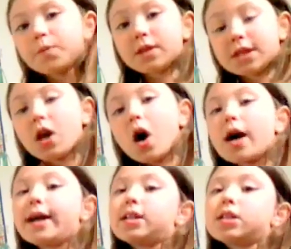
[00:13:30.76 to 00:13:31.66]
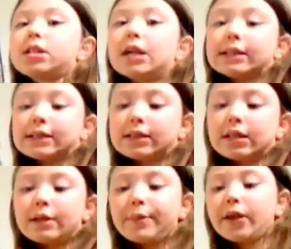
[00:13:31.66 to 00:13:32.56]
side as
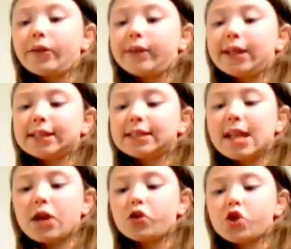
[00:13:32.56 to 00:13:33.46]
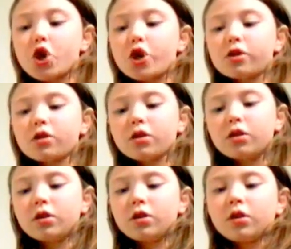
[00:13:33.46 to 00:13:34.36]
a bit of an extension,
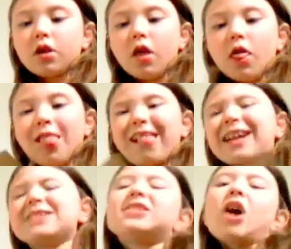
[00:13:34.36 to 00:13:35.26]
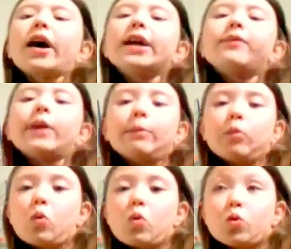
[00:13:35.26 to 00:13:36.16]
like a diving
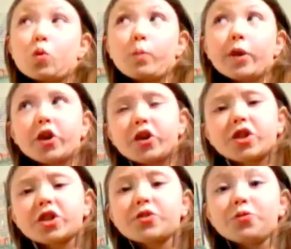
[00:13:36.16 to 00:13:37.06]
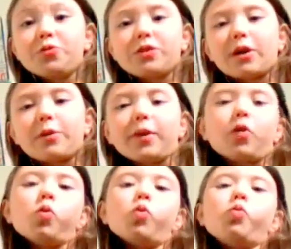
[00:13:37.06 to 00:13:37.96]
board almost. Ooh, that would be
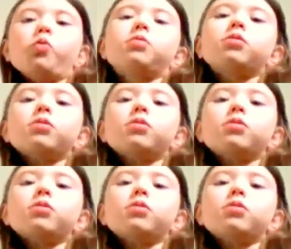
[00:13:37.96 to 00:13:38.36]
cool.